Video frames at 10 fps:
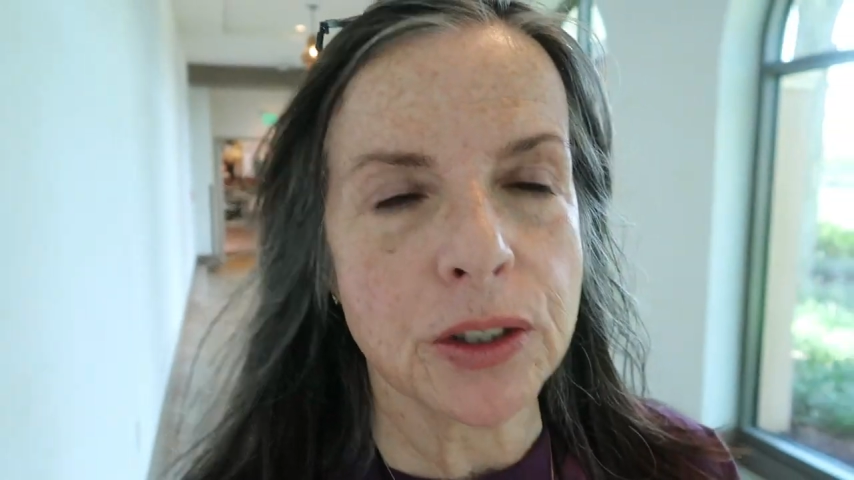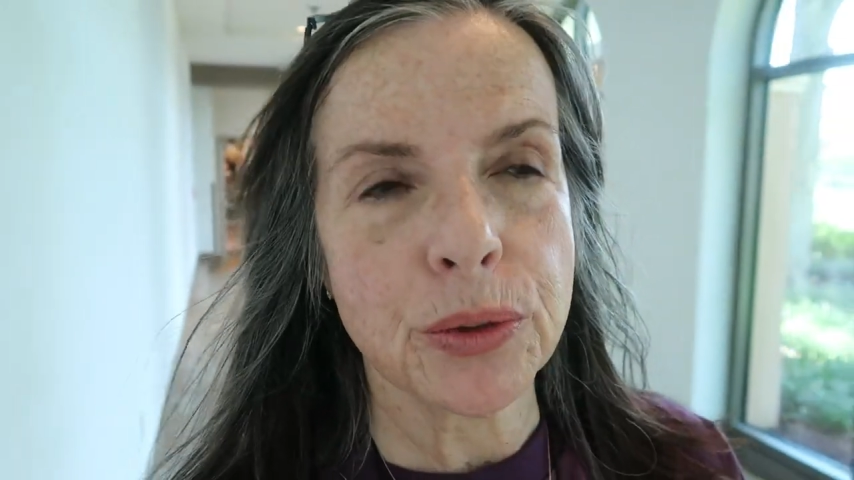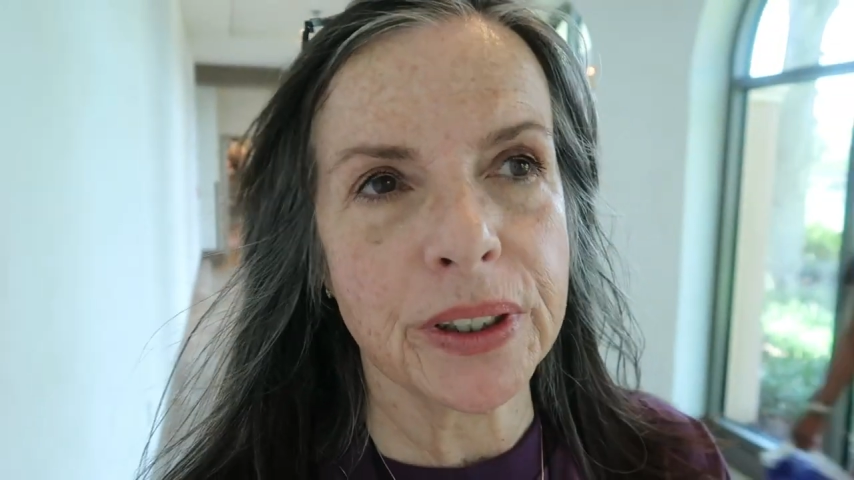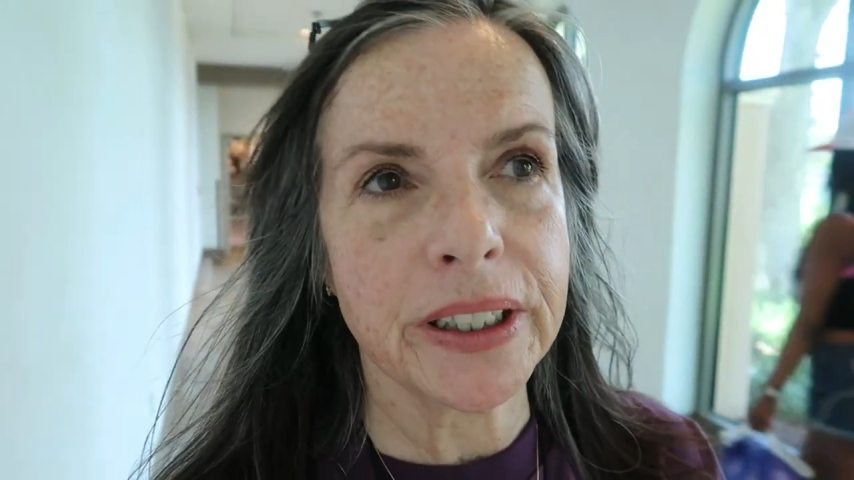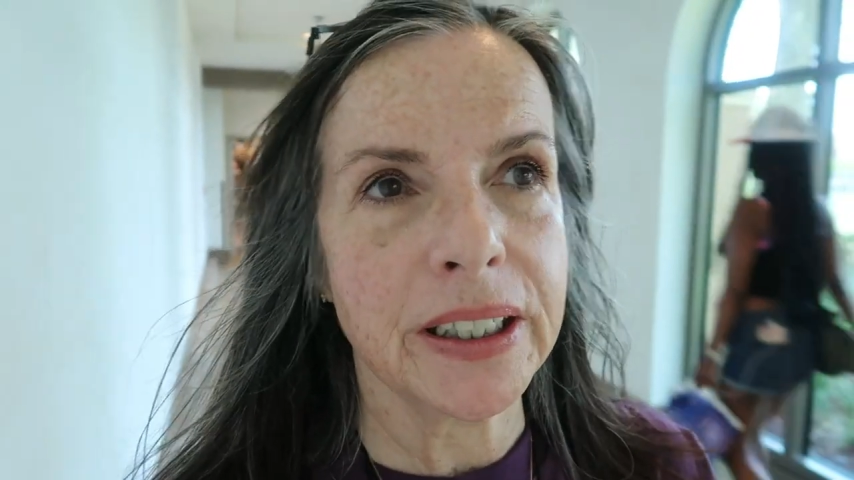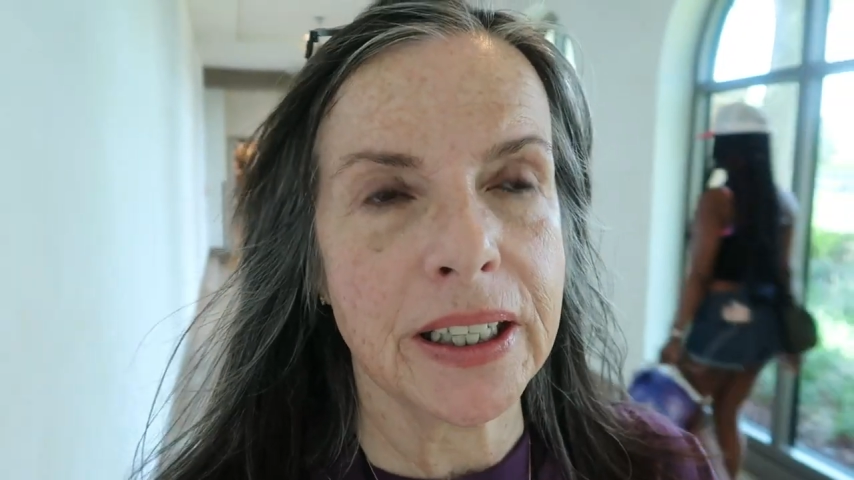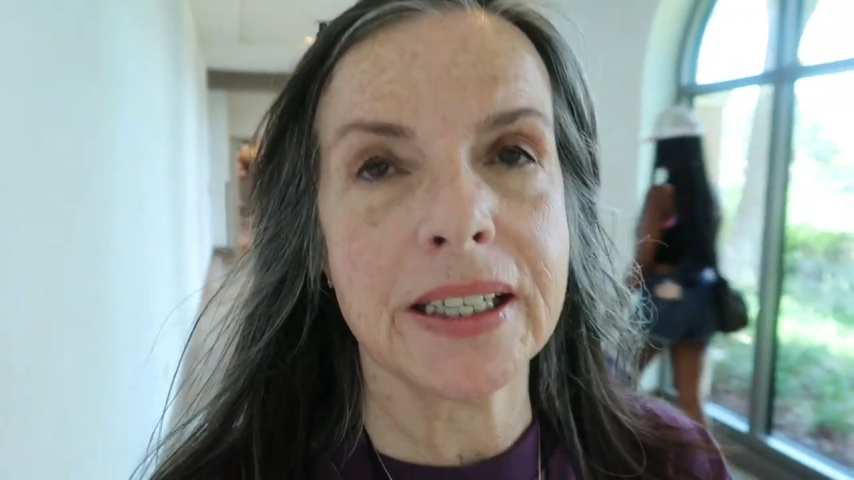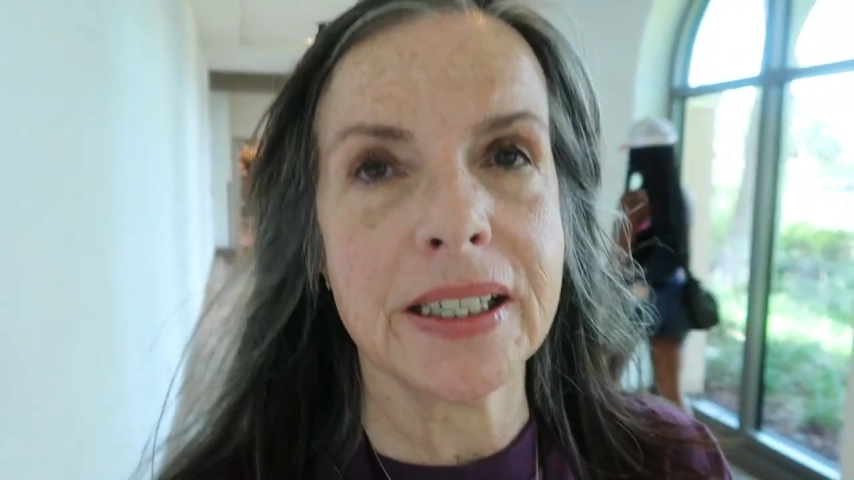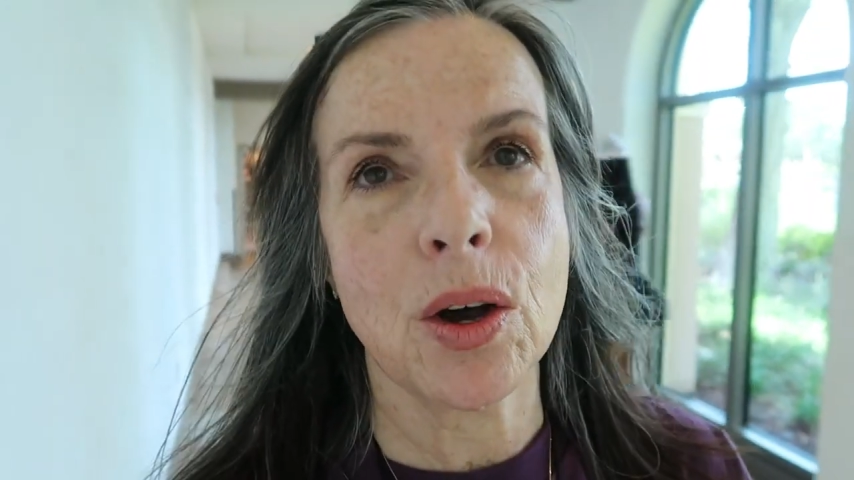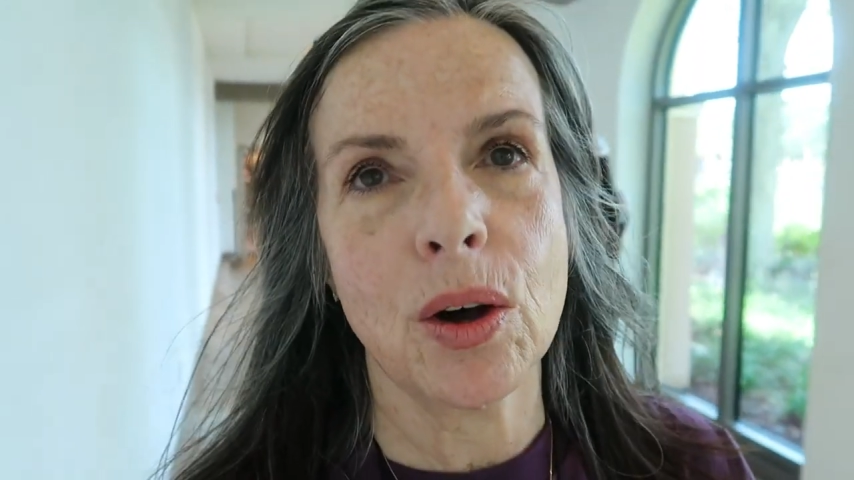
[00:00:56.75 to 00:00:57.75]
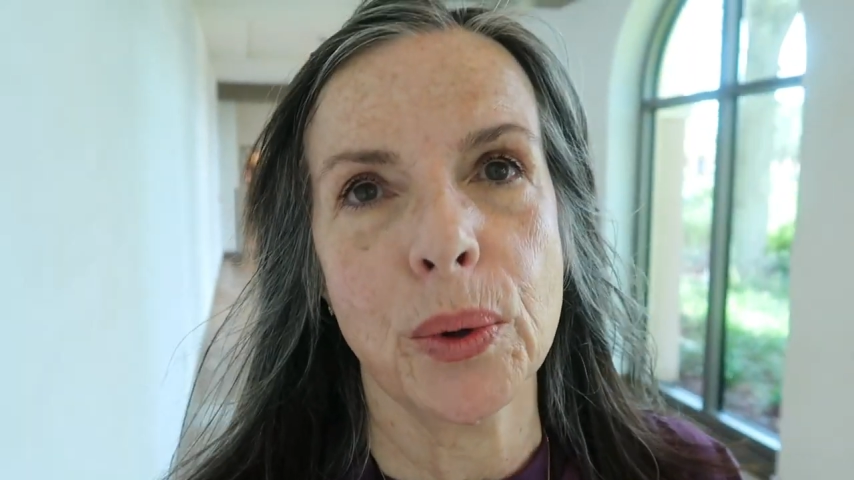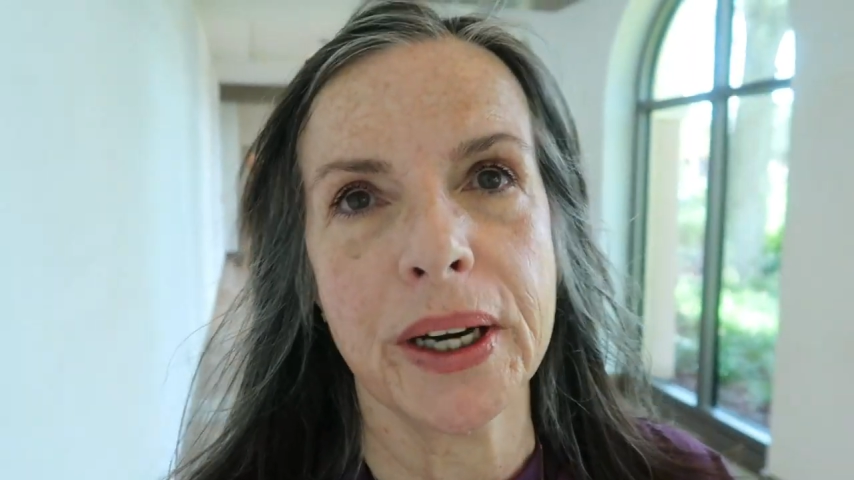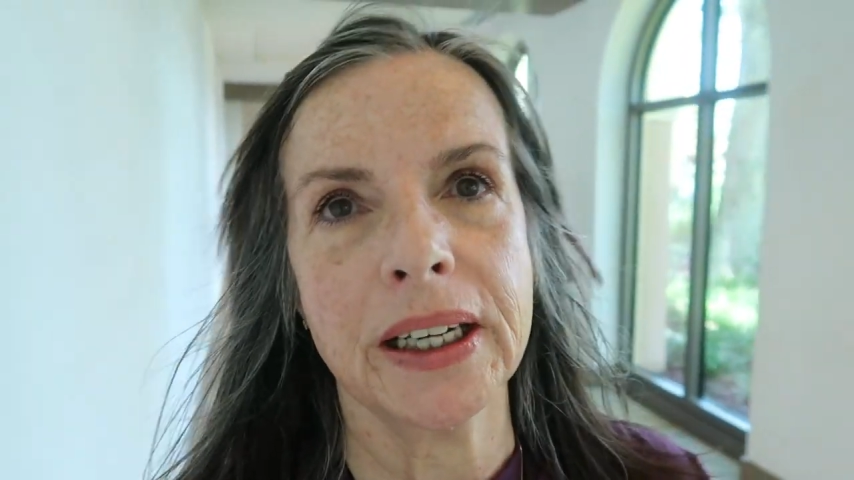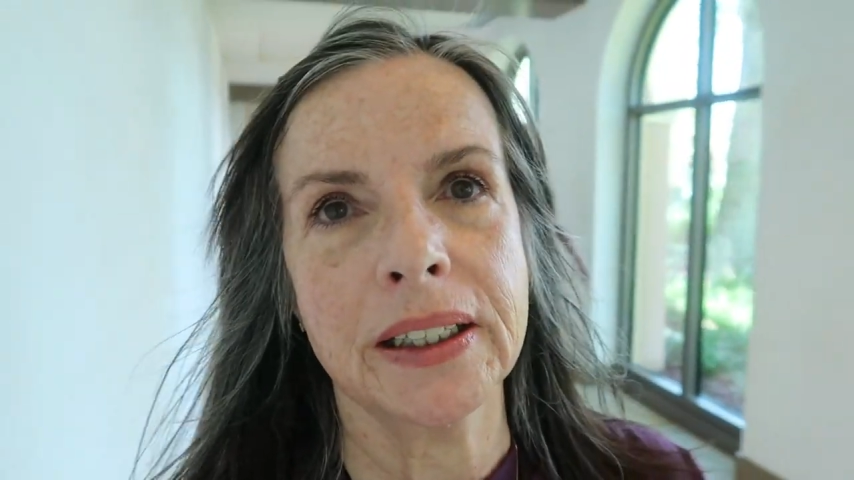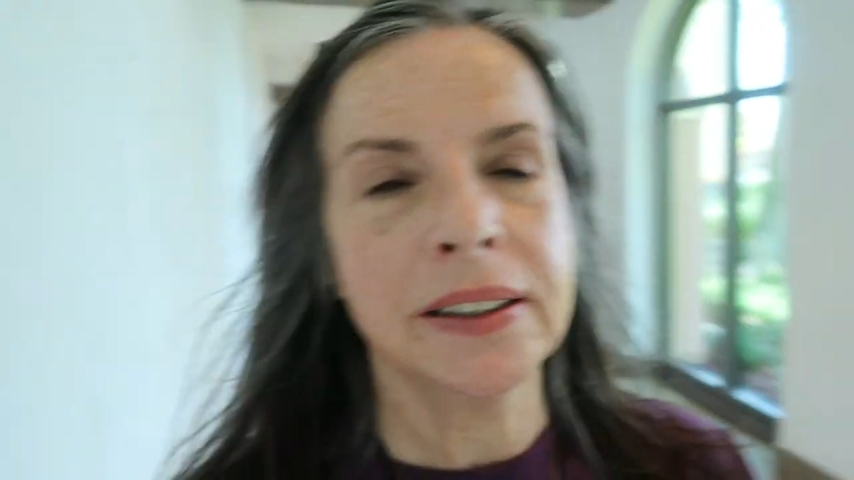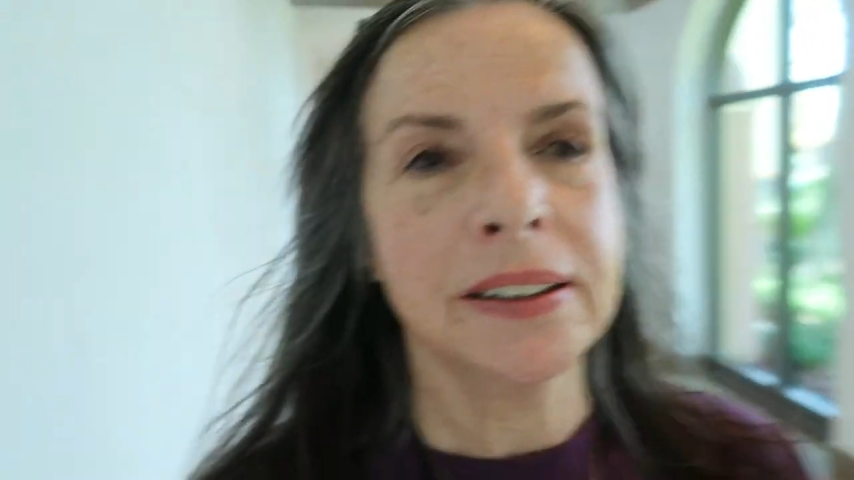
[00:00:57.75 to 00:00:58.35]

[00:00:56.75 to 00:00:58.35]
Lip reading: It's really a nice hallway.